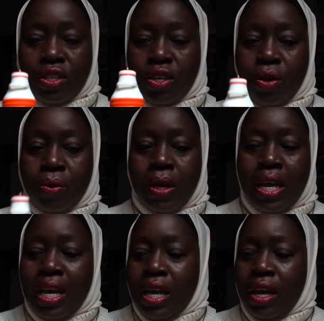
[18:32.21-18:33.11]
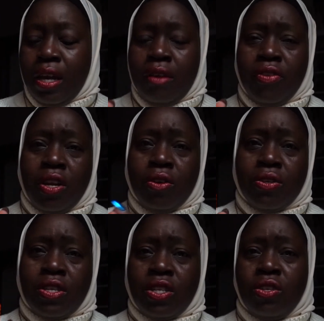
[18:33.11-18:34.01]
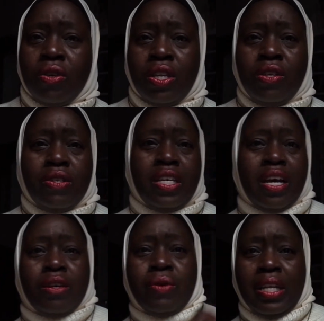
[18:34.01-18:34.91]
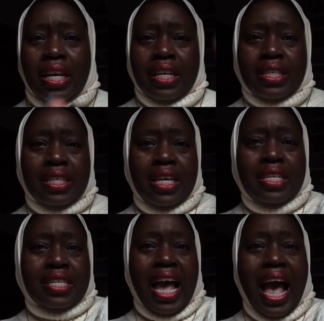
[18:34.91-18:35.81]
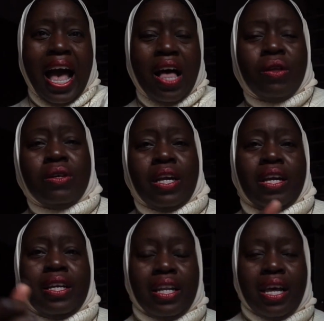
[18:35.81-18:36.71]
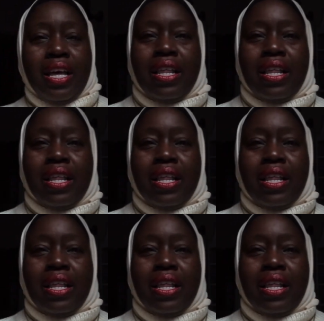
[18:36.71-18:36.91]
So, and if you don't use this, you can use the other one that extends out. And